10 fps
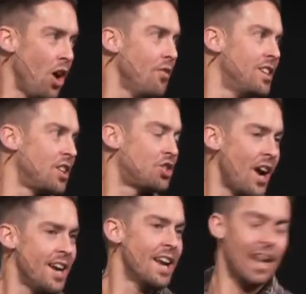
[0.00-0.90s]
part of it's they're
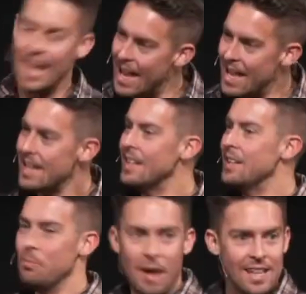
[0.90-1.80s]
trying to delay
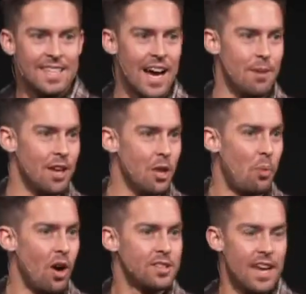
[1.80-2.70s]
bedtime. The other
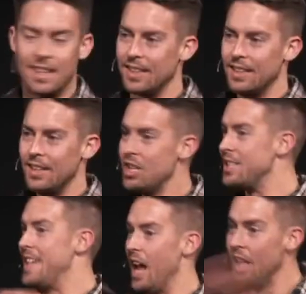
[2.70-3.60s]
part's like they're
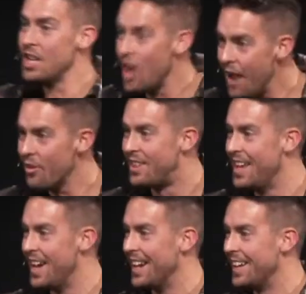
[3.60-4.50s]
just telling you
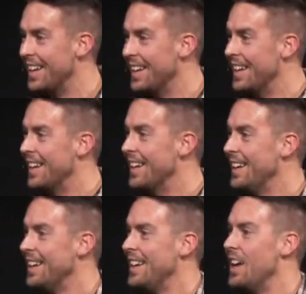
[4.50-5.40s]
everything.
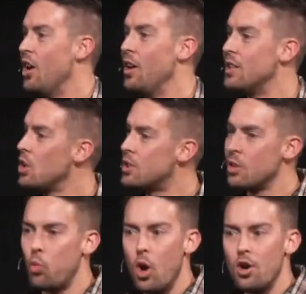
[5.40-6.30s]
You know, so it's
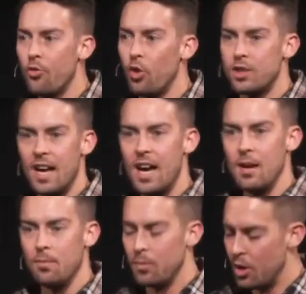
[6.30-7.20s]
a wonderful
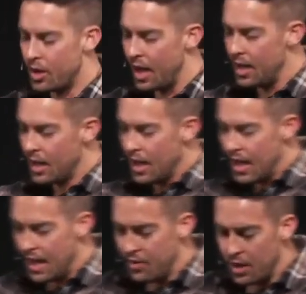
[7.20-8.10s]
time, okay?
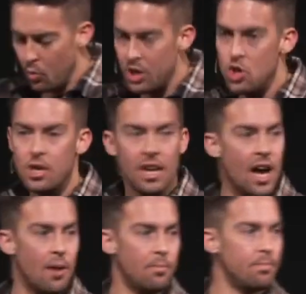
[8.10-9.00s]
And then when you get
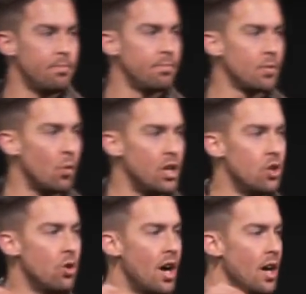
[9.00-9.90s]
up, we
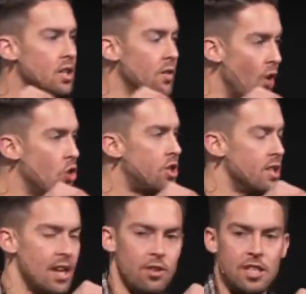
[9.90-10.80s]
do uh,
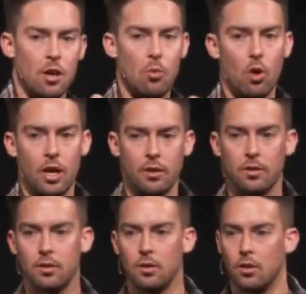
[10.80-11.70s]
devotions every single morning,
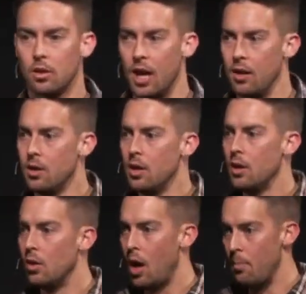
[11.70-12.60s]
okay?
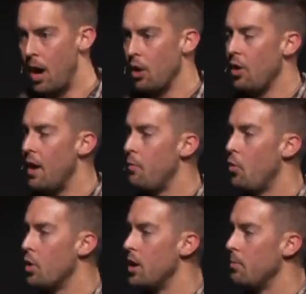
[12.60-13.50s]
I model that
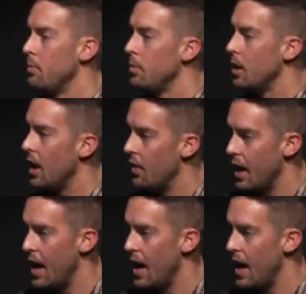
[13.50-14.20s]
for them, and then